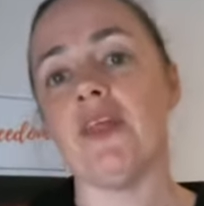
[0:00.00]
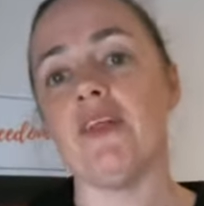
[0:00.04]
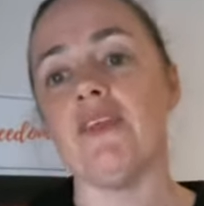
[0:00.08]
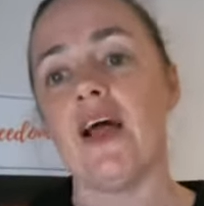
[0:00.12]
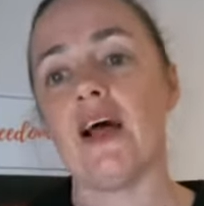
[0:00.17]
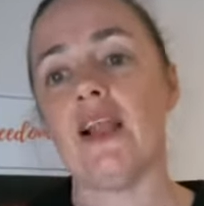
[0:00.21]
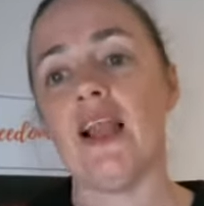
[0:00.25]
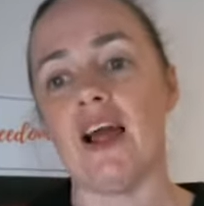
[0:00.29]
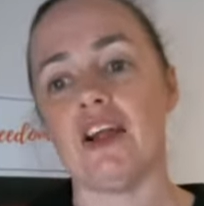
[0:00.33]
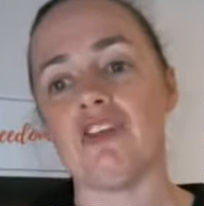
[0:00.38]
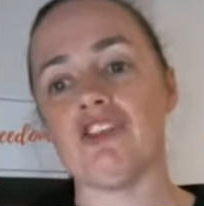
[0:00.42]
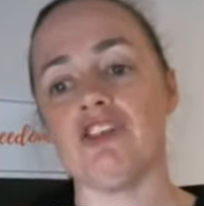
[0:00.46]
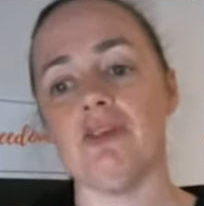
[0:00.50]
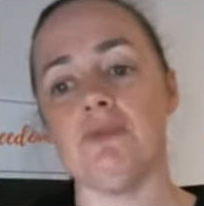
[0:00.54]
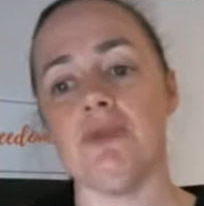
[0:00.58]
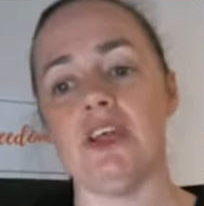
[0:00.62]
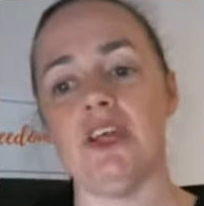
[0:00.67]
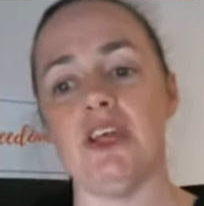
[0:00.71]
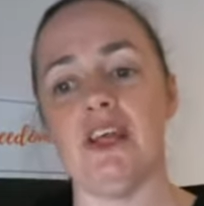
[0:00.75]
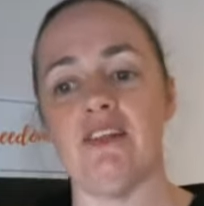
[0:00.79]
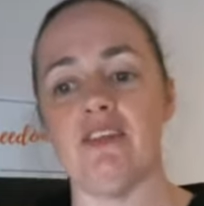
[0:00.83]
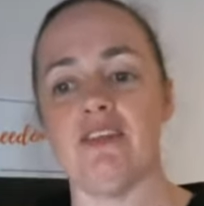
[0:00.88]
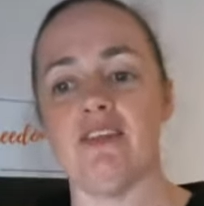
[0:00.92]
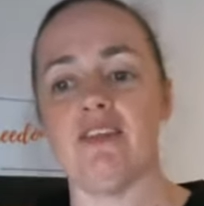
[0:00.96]
and they'll actually
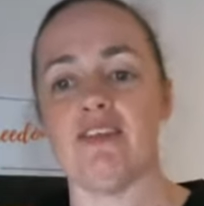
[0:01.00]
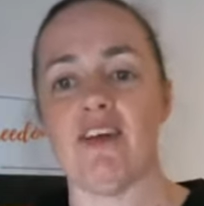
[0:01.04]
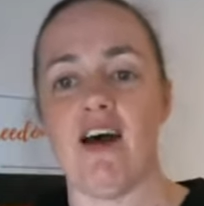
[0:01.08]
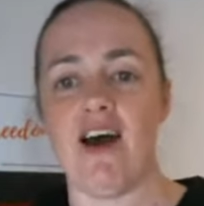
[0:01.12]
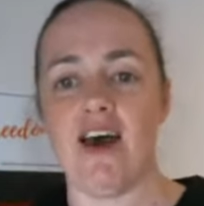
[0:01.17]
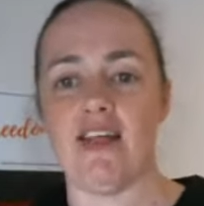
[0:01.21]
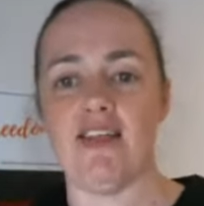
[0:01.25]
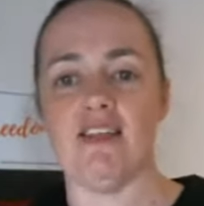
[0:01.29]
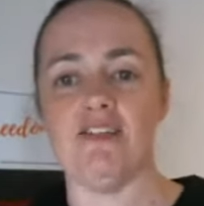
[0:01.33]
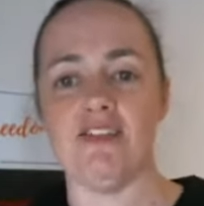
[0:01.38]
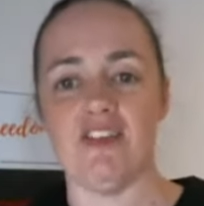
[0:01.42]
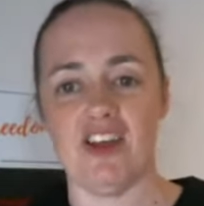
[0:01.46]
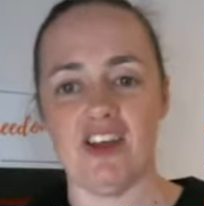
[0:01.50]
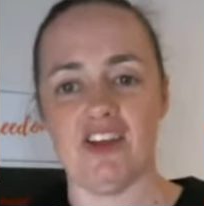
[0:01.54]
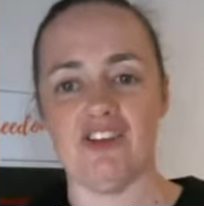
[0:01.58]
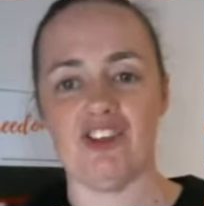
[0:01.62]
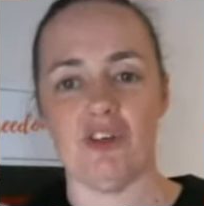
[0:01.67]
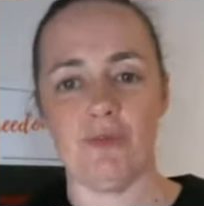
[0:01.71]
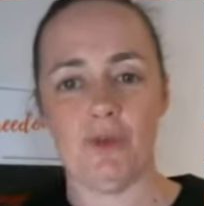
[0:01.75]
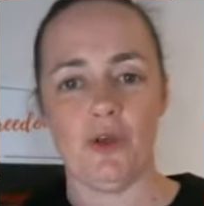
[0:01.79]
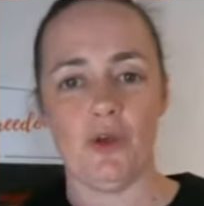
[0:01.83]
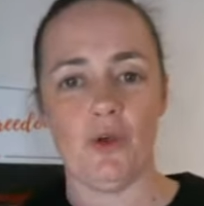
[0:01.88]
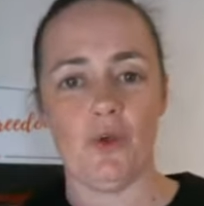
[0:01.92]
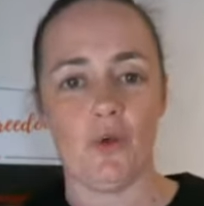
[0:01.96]
be inside the
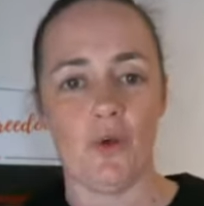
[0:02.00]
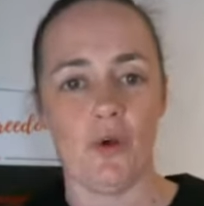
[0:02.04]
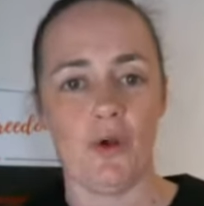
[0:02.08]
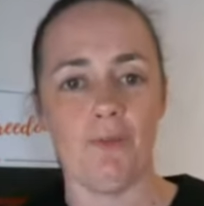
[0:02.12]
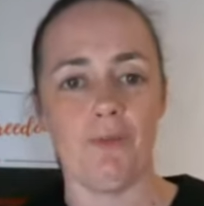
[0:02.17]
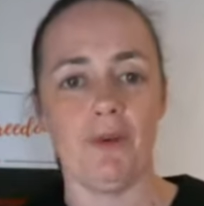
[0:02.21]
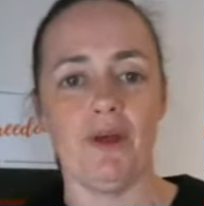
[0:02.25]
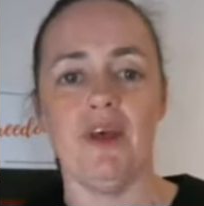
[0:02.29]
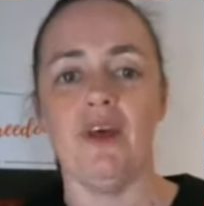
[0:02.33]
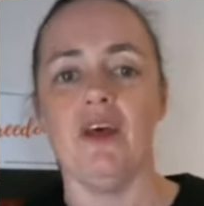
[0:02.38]
DNW group.